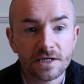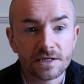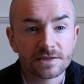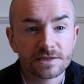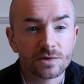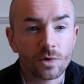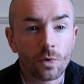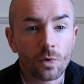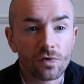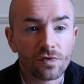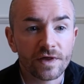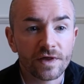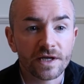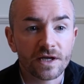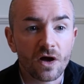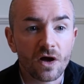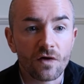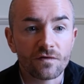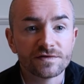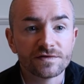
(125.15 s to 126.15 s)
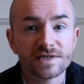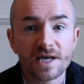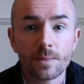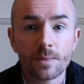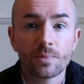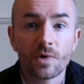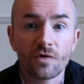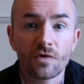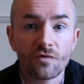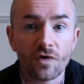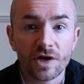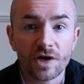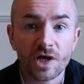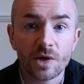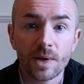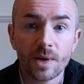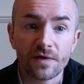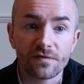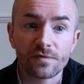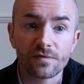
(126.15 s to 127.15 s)
So think of zebra running
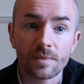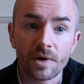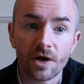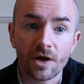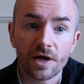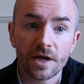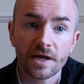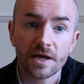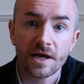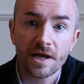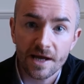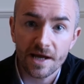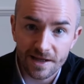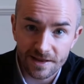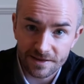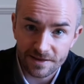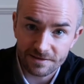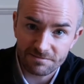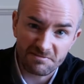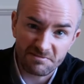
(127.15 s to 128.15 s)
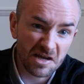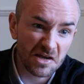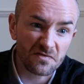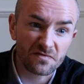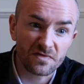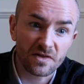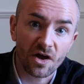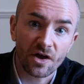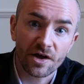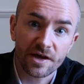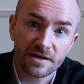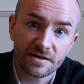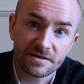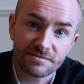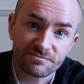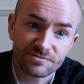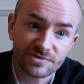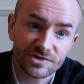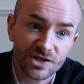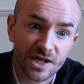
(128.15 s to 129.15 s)
away from lion, think of
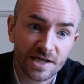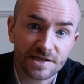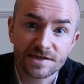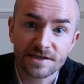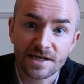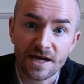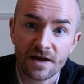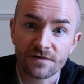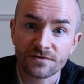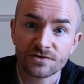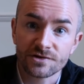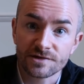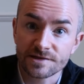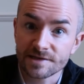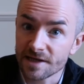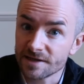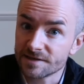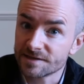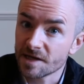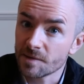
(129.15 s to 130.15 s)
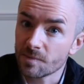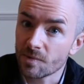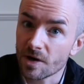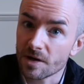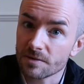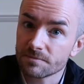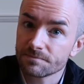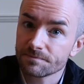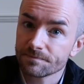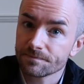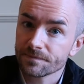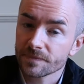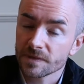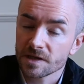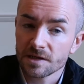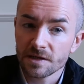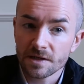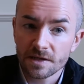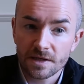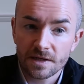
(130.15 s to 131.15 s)
lion chasing after said zebra.
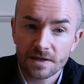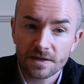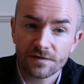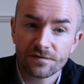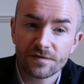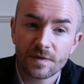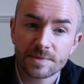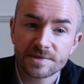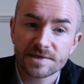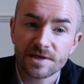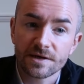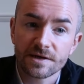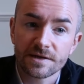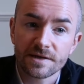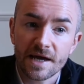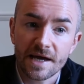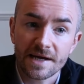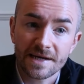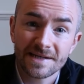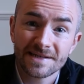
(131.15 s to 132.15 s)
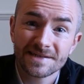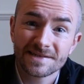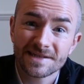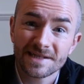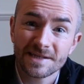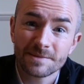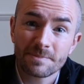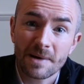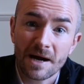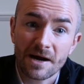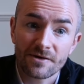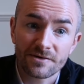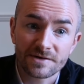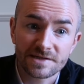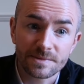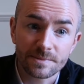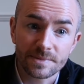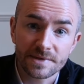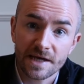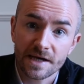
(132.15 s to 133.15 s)
The flip side of that is the
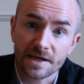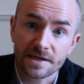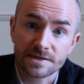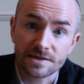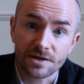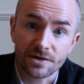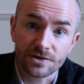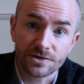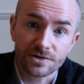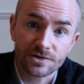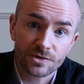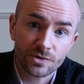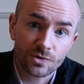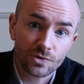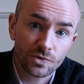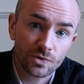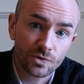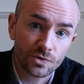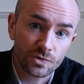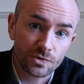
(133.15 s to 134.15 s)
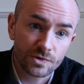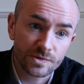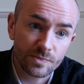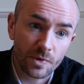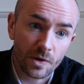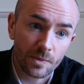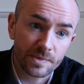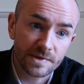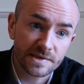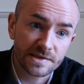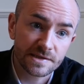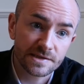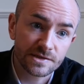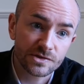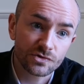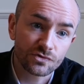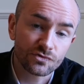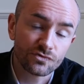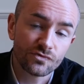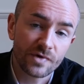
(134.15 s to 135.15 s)
parasympathetic side, whose purpose is
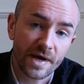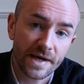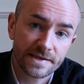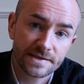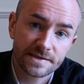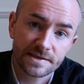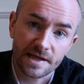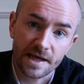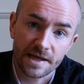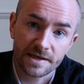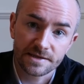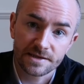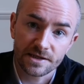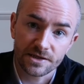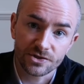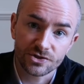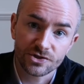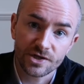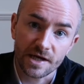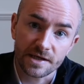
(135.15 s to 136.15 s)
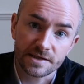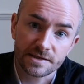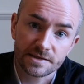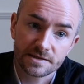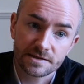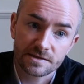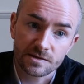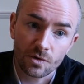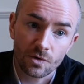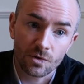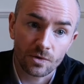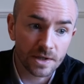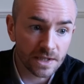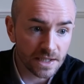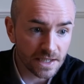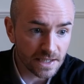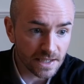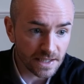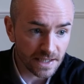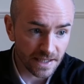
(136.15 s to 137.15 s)
to rest and digest. So
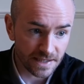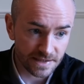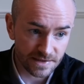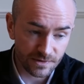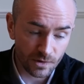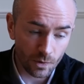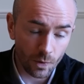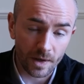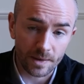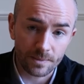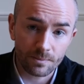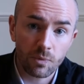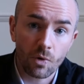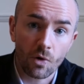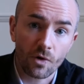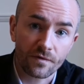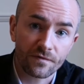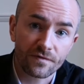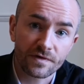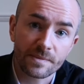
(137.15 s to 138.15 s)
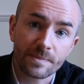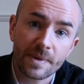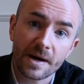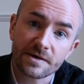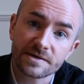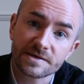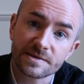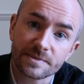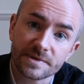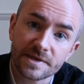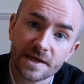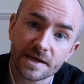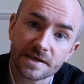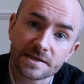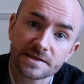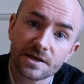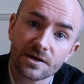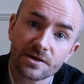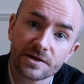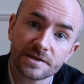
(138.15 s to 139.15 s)
it's quite important for the parasympathetic
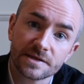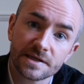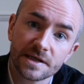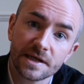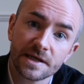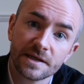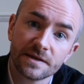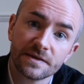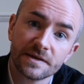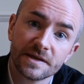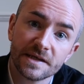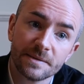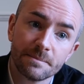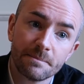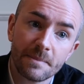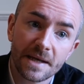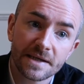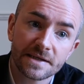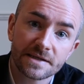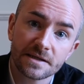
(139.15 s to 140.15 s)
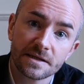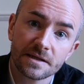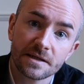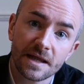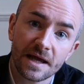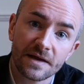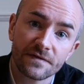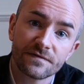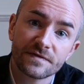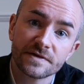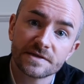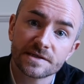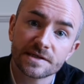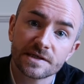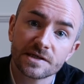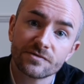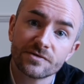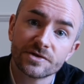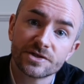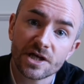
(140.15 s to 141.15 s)
side in the mental and
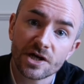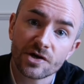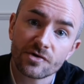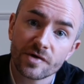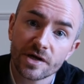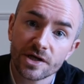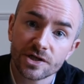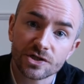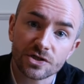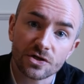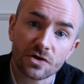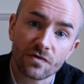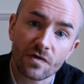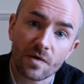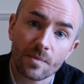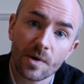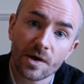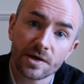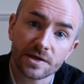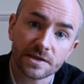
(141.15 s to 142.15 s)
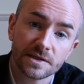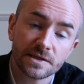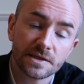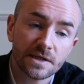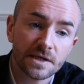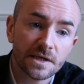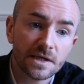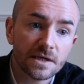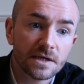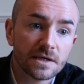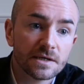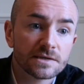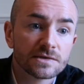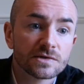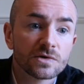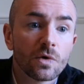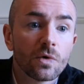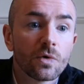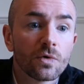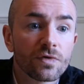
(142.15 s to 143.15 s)
physical regeneration of our body.
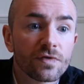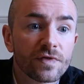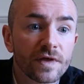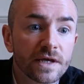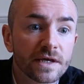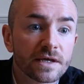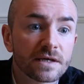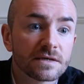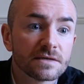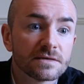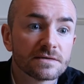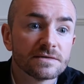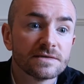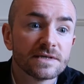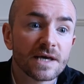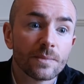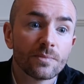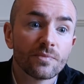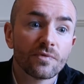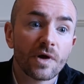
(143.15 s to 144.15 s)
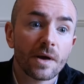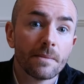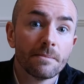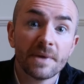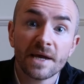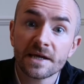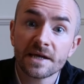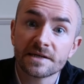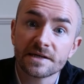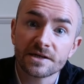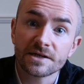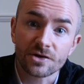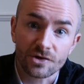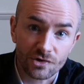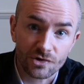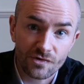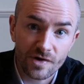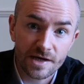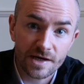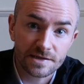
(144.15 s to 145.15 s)
So think zebra mating or
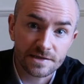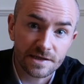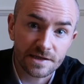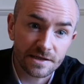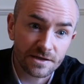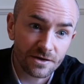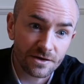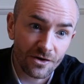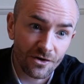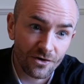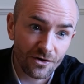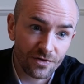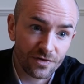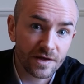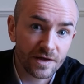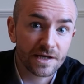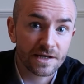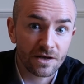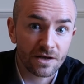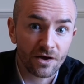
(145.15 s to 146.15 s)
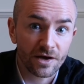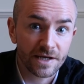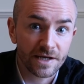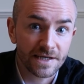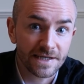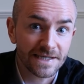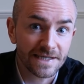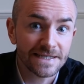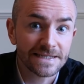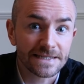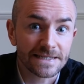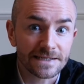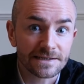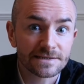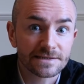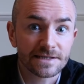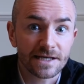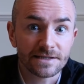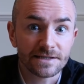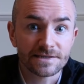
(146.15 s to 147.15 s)
grazing, or think lion eating
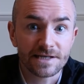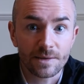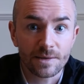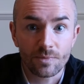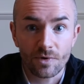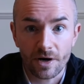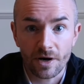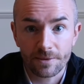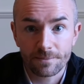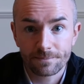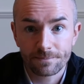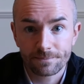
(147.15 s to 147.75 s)
said zebra.